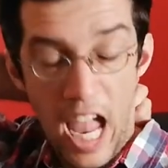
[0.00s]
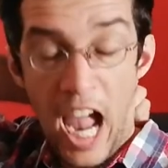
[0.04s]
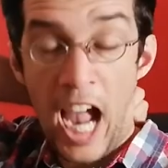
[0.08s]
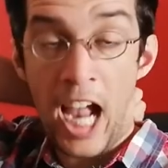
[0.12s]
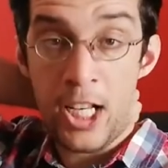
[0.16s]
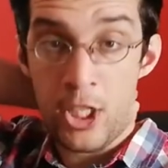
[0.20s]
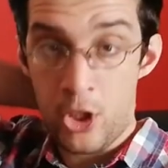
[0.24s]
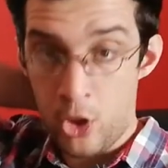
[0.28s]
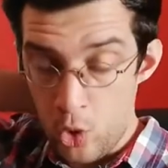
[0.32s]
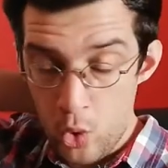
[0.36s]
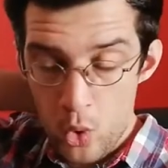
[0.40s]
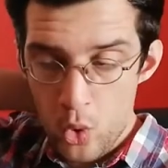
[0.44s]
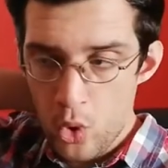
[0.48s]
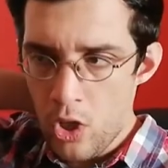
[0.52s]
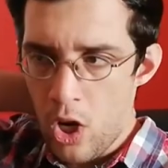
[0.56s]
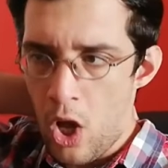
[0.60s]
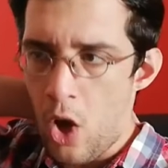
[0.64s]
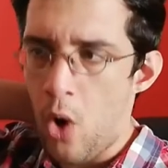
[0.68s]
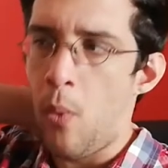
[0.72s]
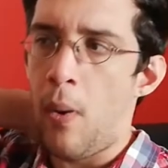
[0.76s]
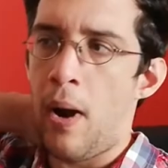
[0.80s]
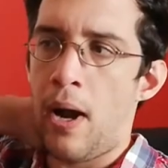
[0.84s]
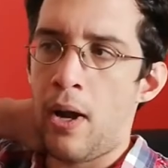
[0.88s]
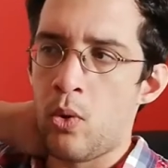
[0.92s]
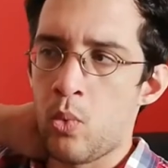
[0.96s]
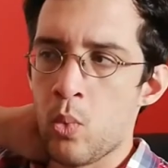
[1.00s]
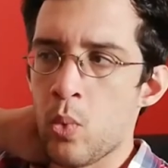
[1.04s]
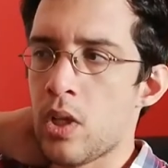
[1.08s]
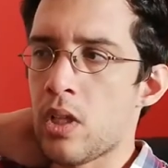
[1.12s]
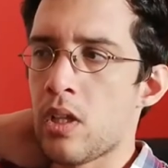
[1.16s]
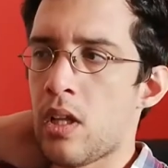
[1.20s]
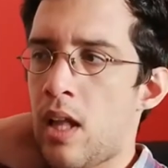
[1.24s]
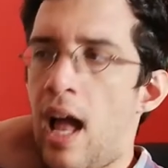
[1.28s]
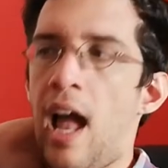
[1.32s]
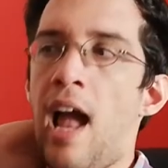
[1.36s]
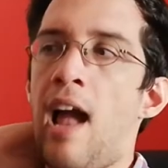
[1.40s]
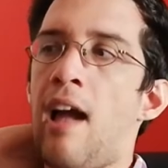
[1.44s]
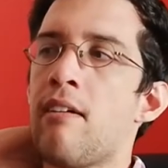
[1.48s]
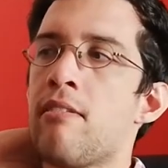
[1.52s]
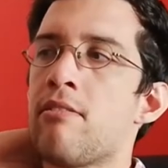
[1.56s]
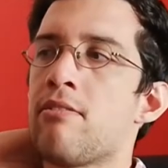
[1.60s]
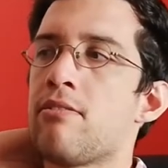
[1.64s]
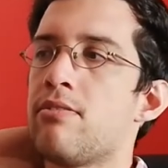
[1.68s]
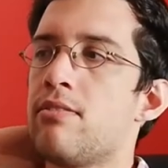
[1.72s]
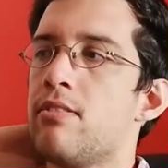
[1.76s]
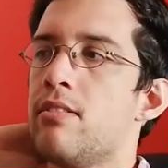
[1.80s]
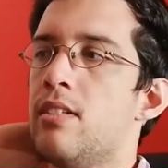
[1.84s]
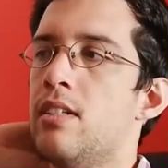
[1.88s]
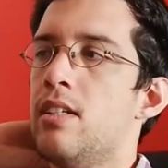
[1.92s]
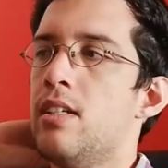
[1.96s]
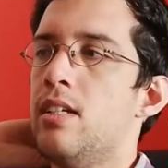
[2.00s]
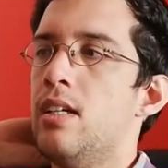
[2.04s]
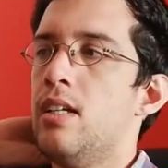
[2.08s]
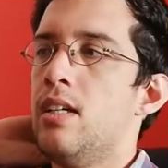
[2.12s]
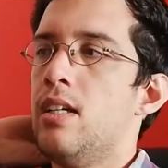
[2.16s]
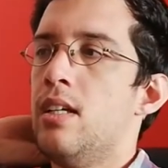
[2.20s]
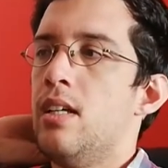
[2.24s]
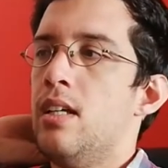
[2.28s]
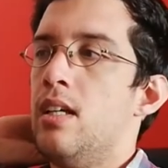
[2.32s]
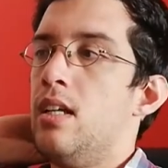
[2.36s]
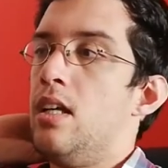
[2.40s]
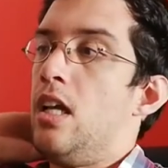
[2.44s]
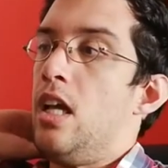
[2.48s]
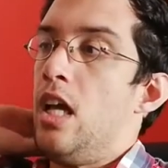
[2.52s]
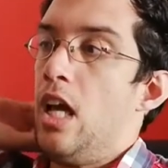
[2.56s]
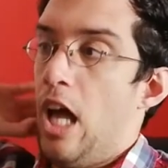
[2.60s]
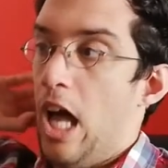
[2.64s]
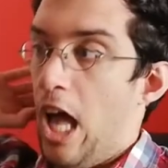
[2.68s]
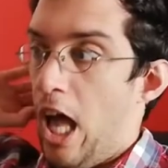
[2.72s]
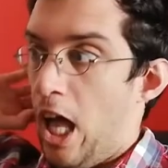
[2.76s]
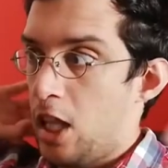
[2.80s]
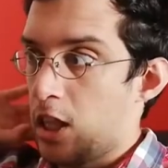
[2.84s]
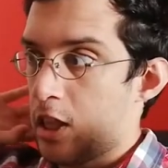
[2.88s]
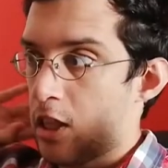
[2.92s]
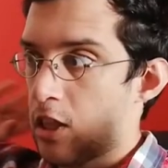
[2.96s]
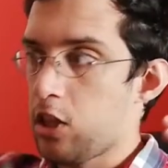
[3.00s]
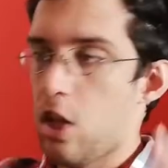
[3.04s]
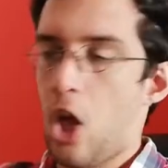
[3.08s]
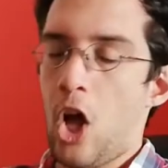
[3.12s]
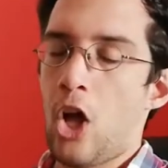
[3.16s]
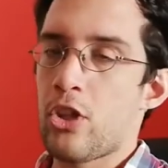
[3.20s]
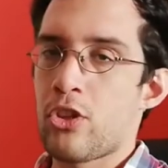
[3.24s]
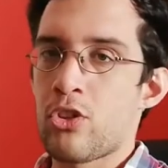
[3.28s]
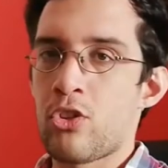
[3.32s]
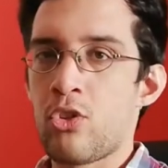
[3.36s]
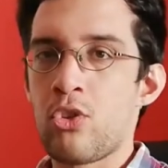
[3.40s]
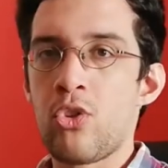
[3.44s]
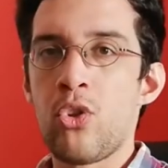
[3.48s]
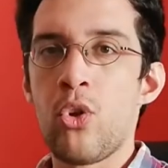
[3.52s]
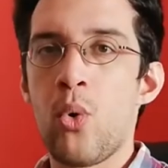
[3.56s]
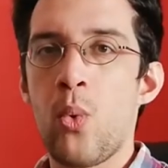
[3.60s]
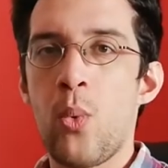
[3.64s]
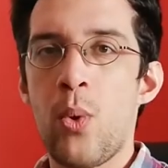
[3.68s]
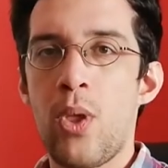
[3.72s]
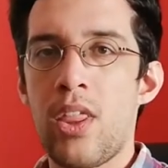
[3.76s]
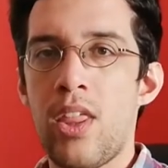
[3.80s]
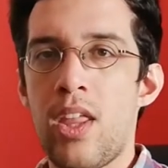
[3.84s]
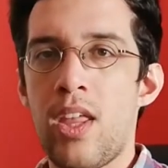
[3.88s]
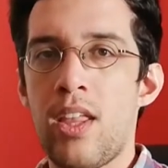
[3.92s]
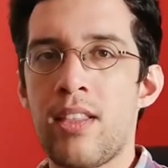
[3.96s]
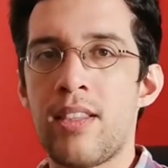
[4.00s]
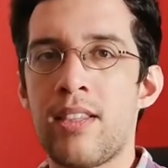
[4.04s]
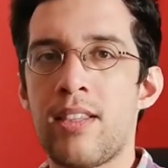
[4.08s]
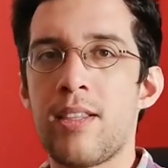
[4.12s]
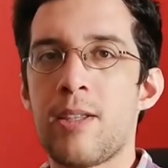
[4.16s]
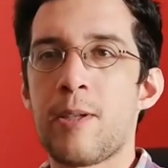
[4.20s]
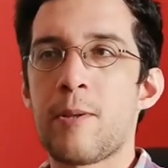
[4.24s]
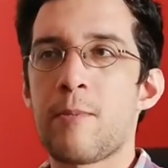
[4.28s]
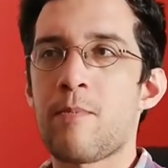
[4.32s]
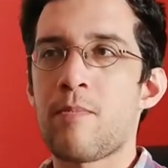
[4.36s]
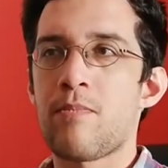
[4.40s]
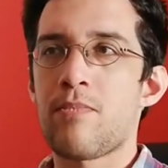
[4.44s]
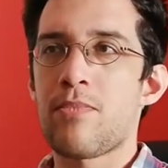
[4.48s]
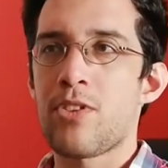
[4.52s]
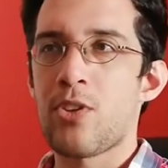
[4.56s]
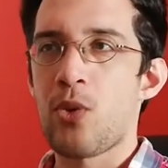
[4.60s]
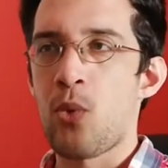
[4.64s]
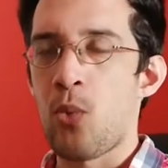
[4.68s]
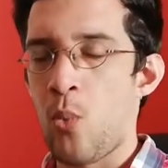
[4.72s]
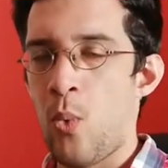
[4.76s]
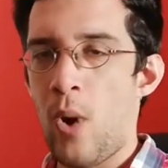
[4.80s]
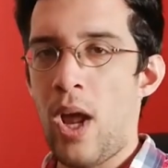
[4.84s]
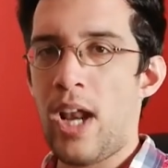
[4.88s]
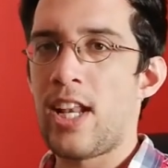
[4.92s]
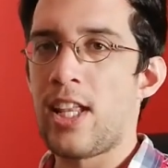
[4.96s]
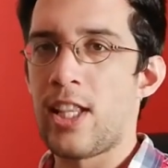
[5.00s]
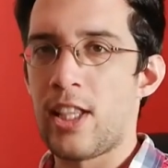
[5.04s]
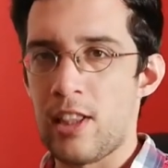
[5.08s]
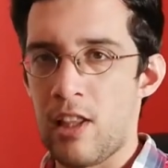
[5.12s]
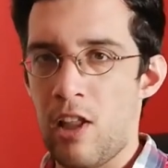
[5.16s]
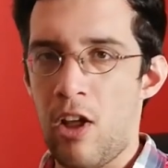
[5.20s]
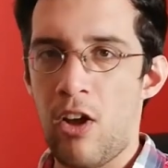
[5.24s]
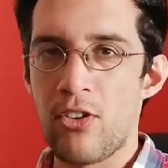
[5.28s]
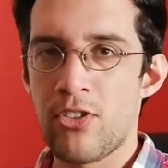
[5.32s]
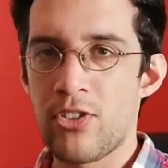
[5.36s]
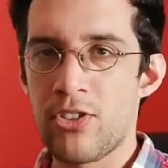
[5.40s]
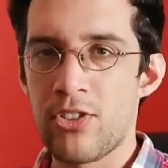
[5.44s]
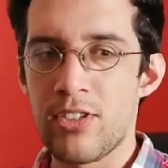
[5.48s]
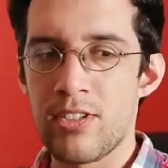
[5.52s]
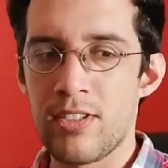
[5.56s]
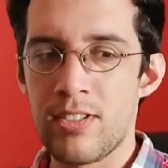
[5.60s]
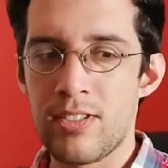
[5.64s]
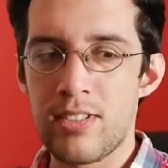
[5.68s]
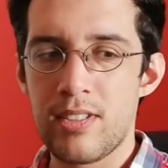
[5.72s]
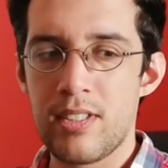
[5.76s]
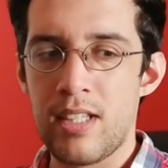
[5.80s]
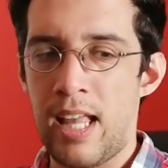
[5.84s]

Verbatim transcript: I do know I will have a lot to do with it when it launches.